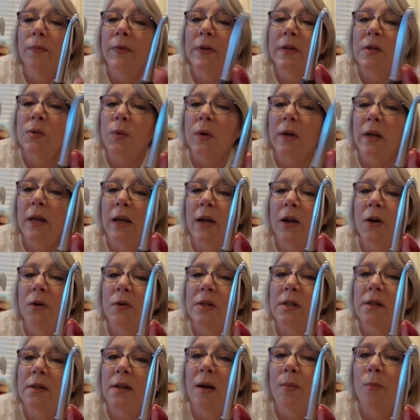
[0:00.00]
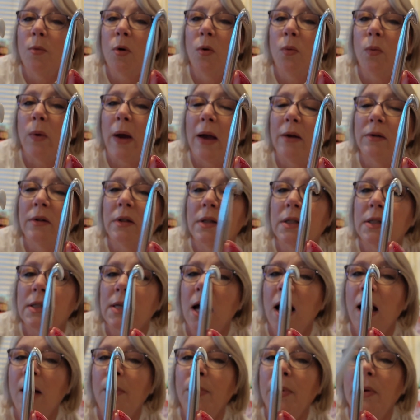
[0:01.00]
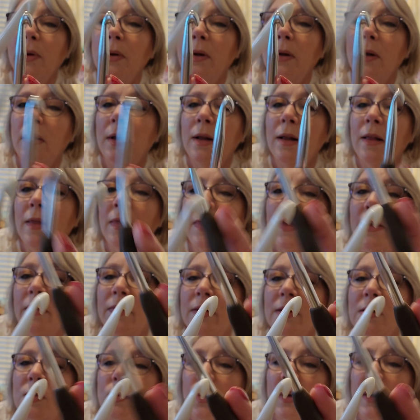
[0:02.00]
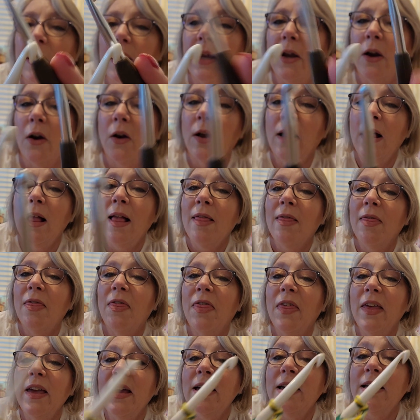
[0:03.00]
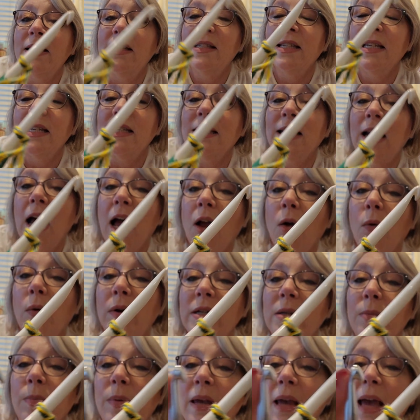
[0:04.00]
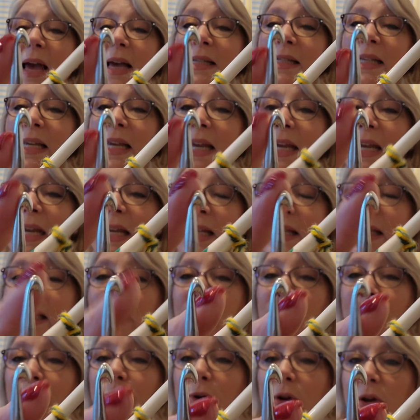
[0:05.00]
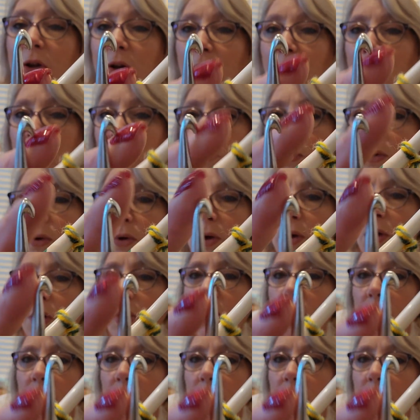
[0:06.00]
This one here is a lot more round at the top than this one here. This is not going to be as easy for you